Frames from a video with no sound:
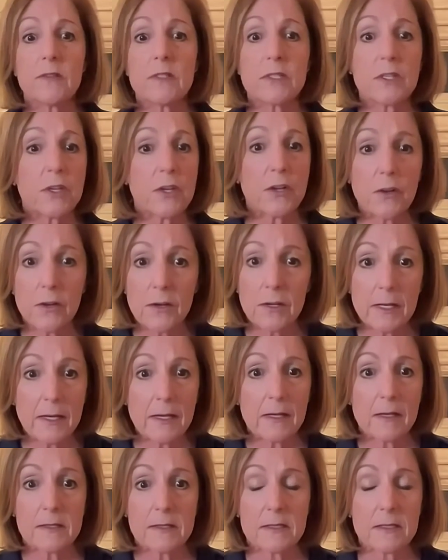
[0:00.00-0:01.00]
a
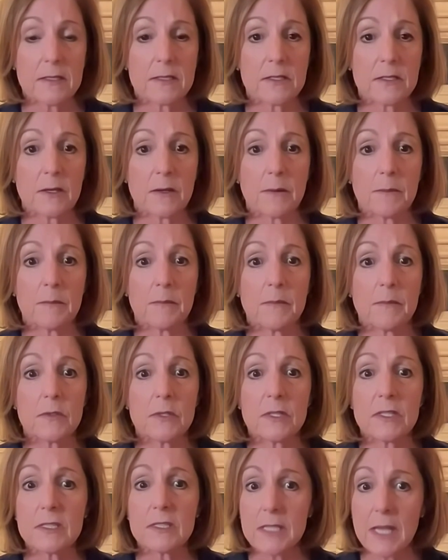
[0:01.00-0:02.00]
security system,
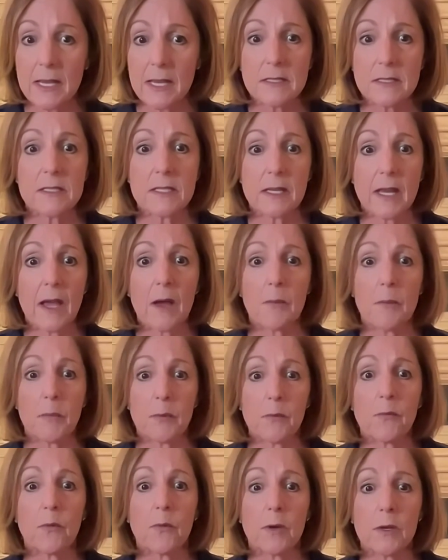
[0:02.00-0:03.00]
just test it
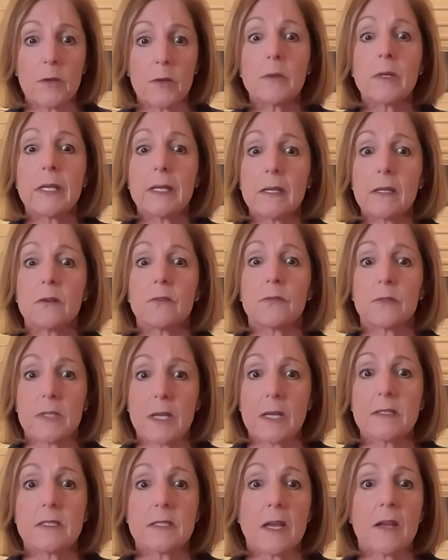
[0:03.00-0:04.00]
out before you leave.
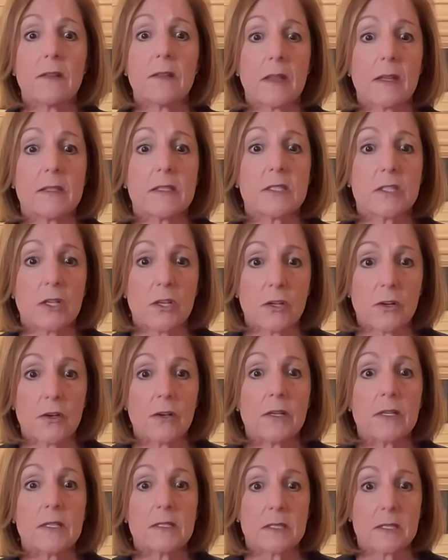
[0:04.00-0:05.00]
Test out that
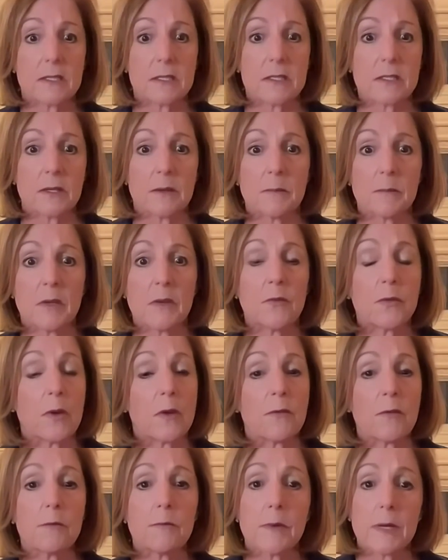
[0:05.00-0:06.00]
security system. If
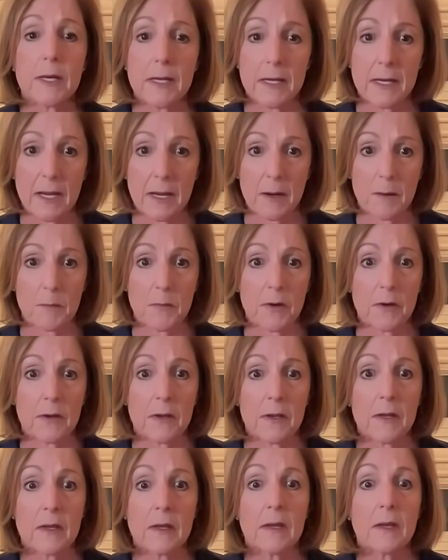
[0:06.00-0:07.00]
you have a ring
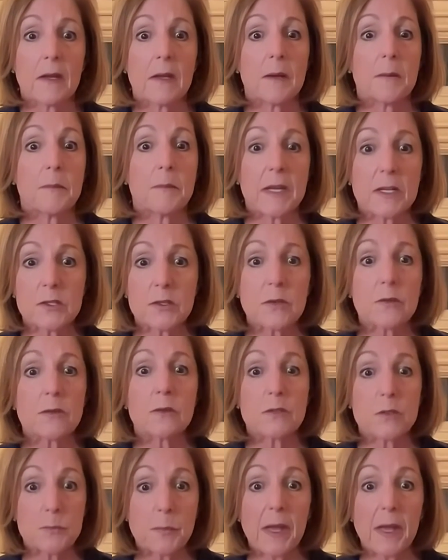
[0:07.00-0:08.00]
camera, make sure
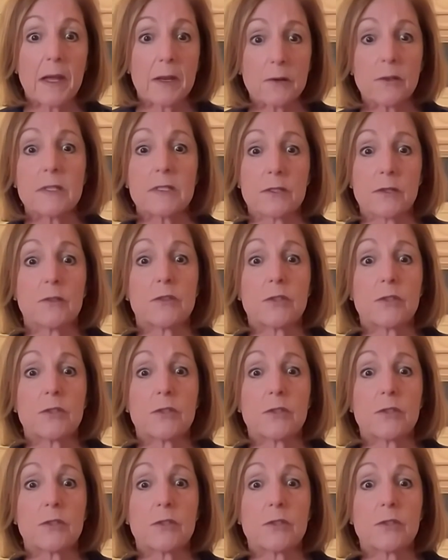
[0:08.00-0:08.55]
those batteries are